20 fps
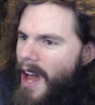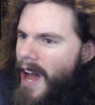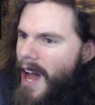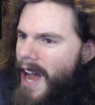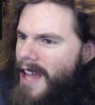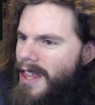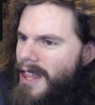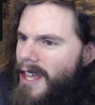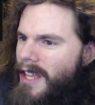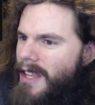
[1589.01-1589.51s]

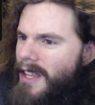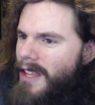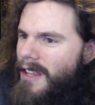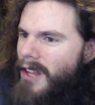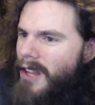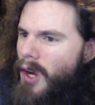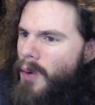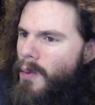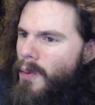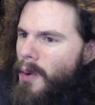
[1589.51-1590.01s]
I think that
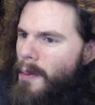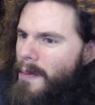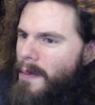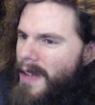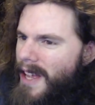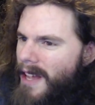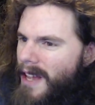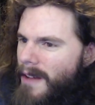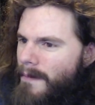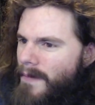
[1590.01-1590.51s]
there will
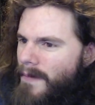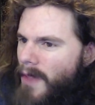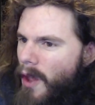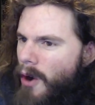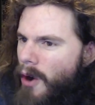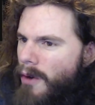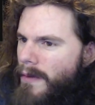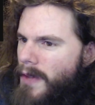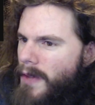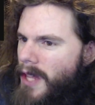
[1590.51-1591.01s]
be,
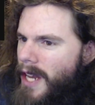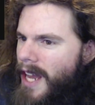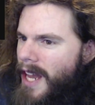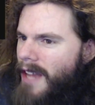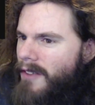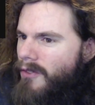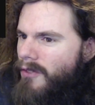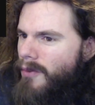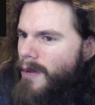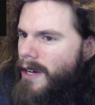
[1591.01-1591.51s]
over the
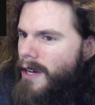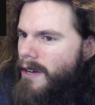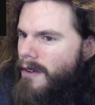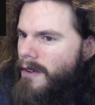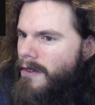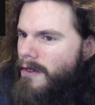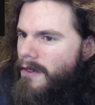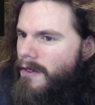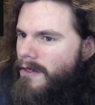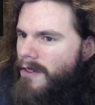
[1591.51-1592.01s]
next 3
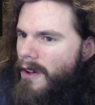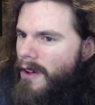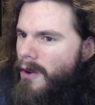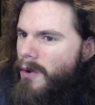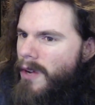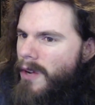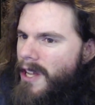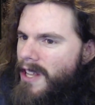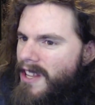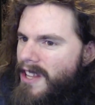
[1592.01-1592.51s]
years or
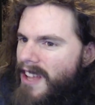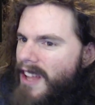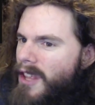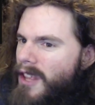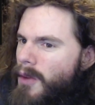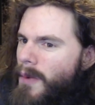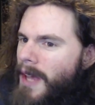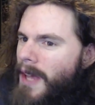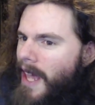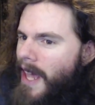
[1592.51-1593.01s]
so,
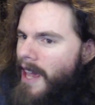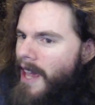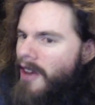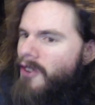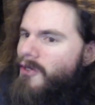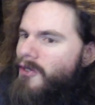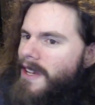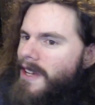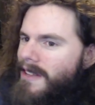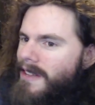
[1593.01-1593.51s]
continuing
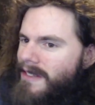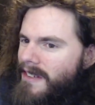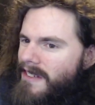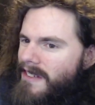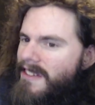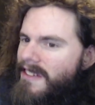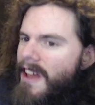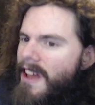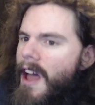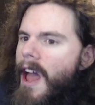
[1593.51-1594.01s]

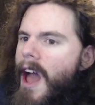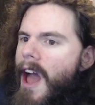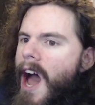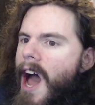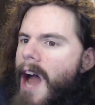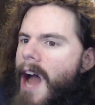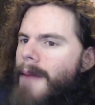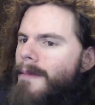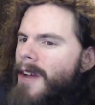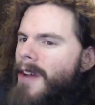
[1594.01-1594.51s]
increases.
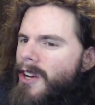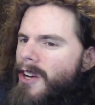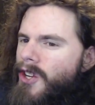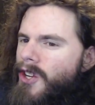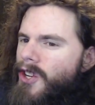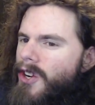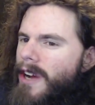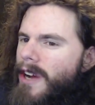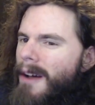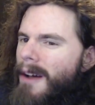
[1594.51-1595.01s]
I'm not
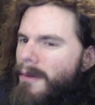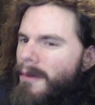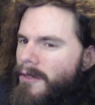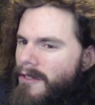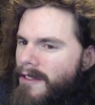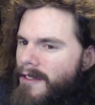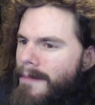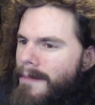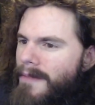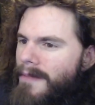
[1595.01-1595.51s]
sure how
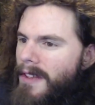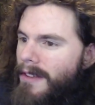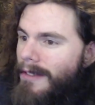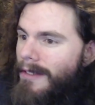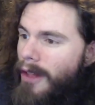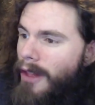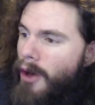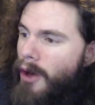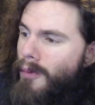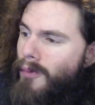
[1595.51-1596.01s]
steep this
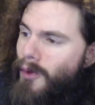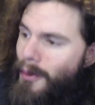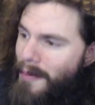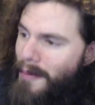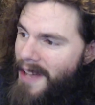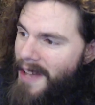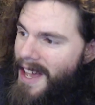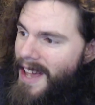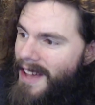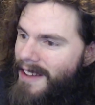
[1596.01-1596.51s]
slope will
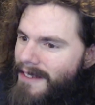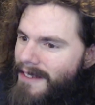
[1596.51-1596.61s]
be.